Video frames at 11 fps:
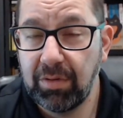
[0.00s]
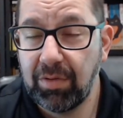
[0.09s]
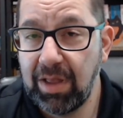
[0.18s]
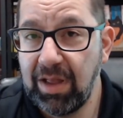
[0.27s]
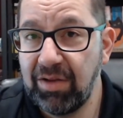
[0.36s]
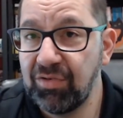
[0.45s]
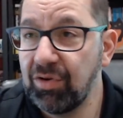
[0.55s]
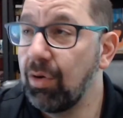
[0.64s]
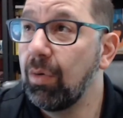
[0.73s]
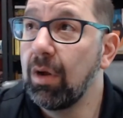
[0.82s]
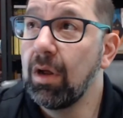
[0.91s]
Okay,
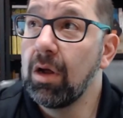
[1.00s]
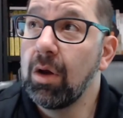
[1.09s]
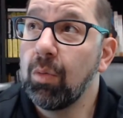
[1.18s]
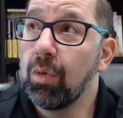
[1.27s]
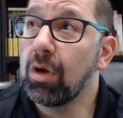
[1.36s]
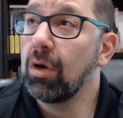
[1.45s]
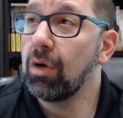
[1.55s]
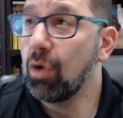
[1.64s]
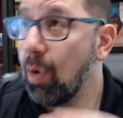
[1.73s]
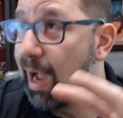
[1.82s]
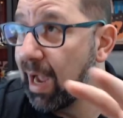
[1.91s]
so we're gonna
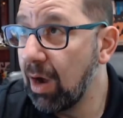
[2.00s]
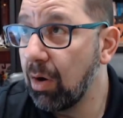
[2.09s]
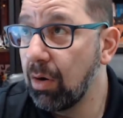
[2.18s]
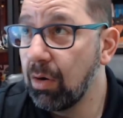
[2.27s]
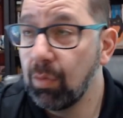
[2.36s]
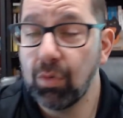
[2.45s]
go out.